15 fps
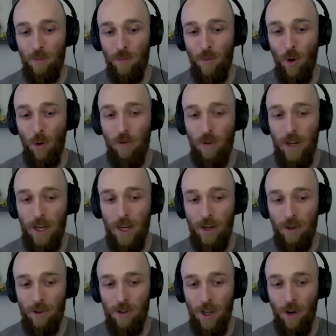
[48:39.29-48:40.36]
motivating
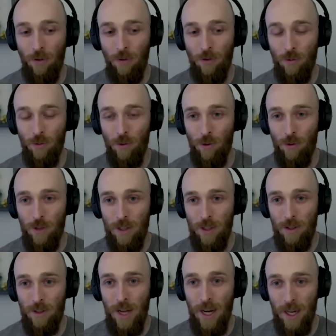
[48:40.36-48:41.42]
yourself through
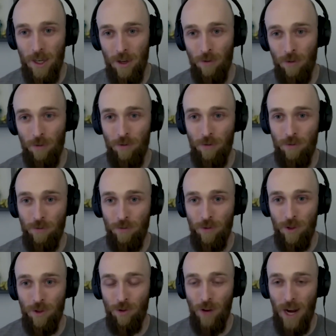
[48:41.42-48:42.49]
these negative
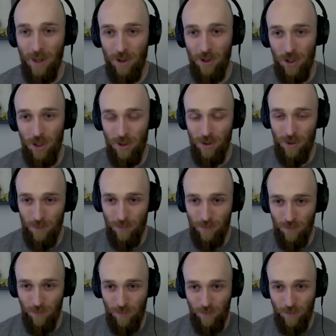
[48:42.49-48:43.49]
strategies